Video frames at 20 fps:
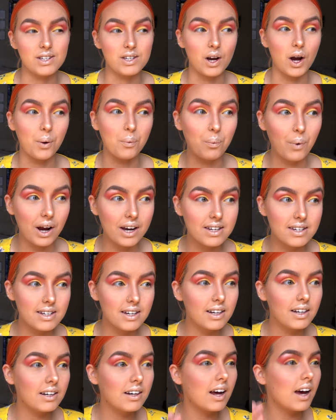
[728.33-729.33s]
so I went
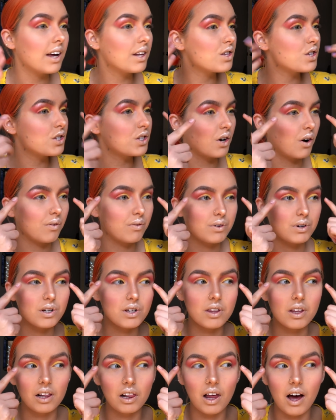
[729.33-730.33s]
in and
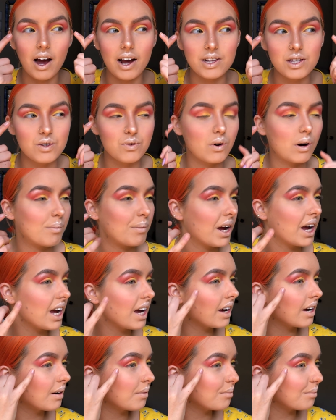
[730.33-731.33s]
softened the lines around my
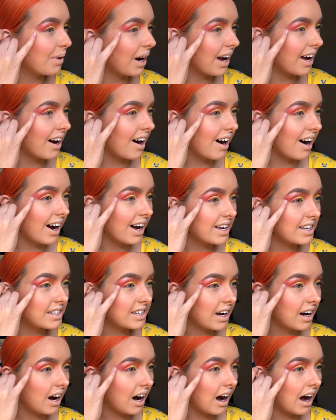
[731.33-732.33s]
my eyes.
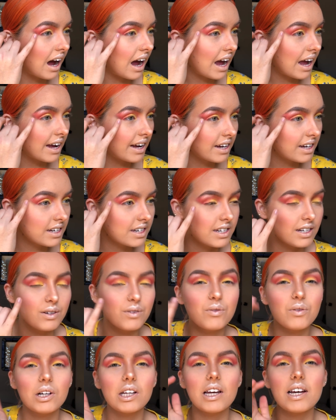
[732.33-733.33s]
I
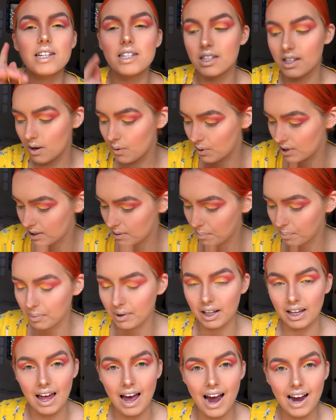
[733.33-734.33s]
didn't realize there was
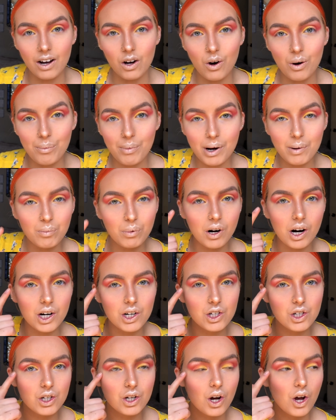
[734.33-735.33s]
black on my
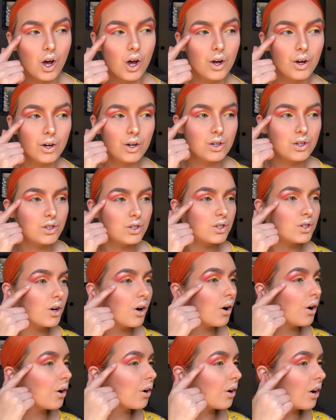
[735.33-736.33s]
brush
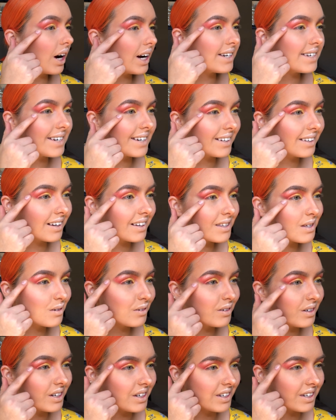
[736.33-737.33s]
so I did get
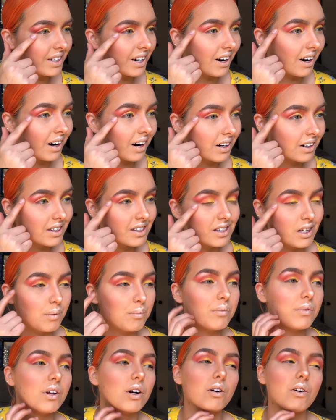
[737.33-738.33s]
some dark
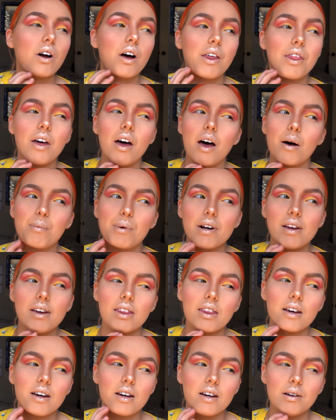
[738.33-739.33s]
something or other
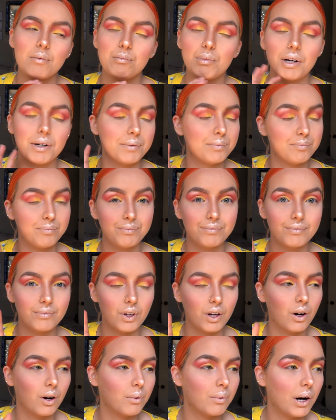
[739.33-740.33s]
happening there, but
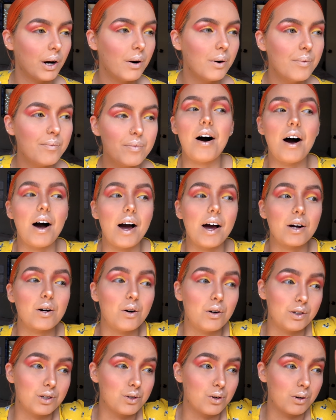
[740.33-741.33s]
oh well. I
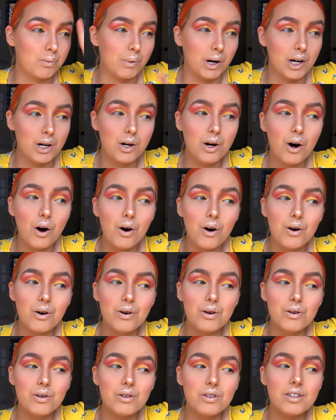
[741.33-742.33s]
contoured my
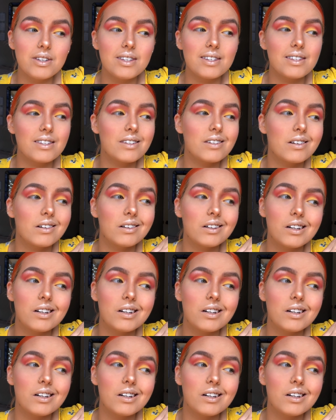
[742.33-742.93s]
nose